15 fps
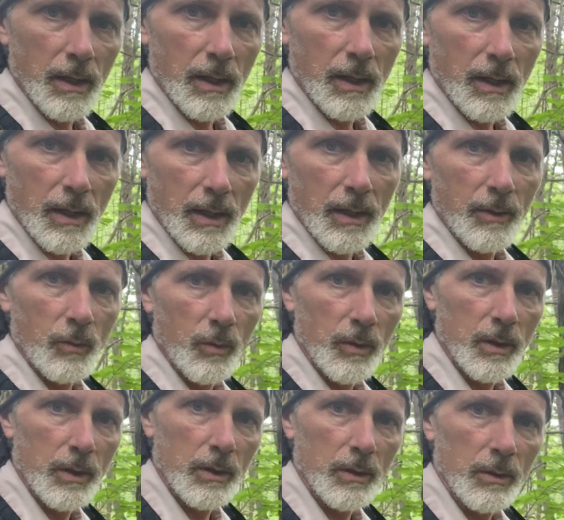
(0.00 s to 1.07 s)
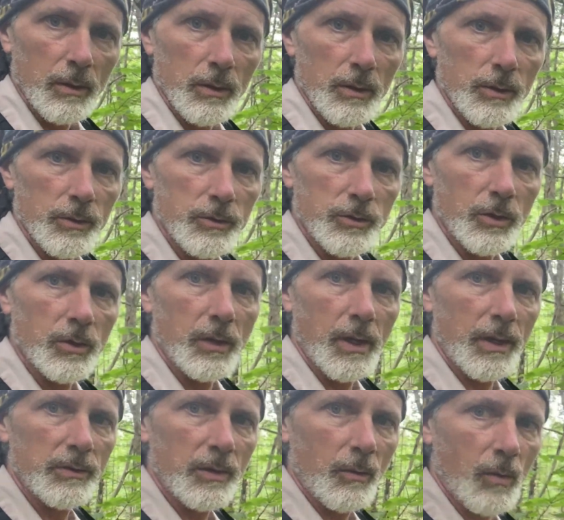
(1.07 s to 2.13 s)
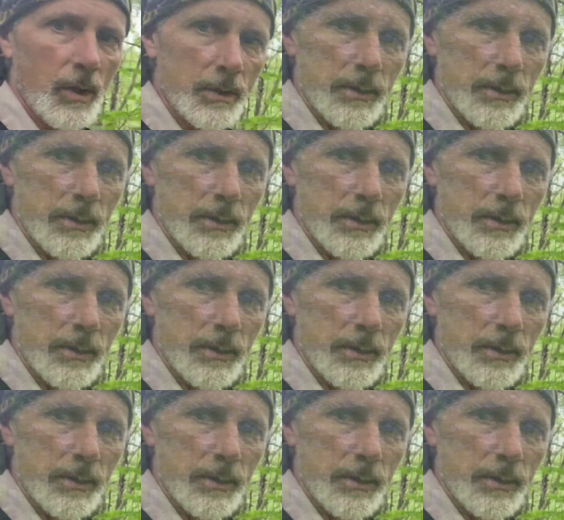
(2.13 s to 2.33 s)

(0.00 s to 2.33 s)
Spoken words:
I will show you as I walk